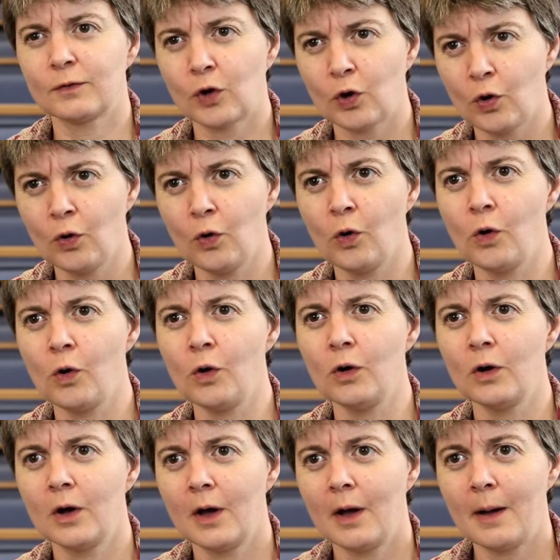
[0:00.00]
of core
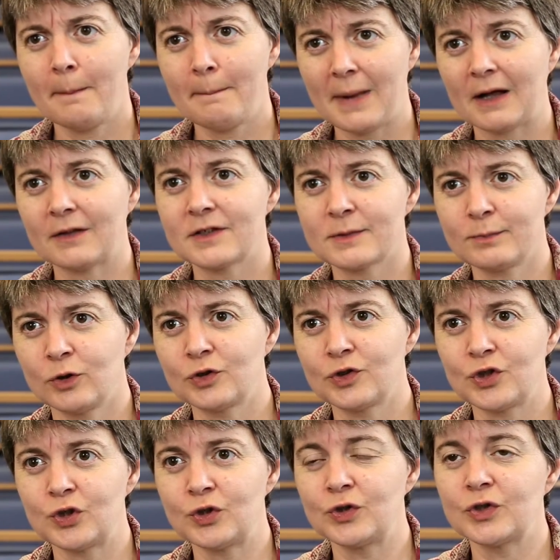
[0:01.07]
maths
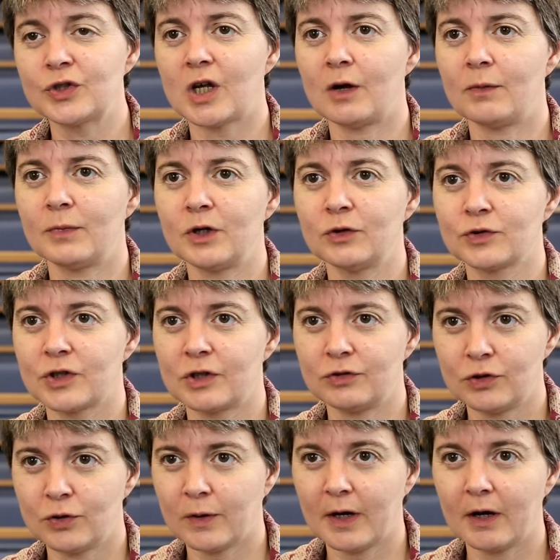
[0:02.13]
modules, and we also
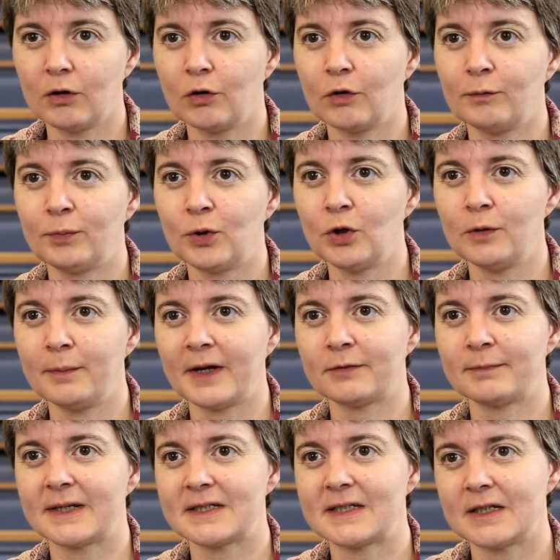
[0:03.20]
do quite a lot of pure
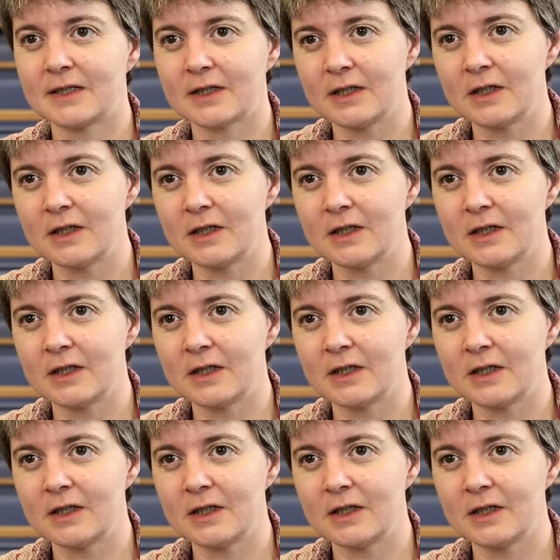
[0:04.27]
mathematics,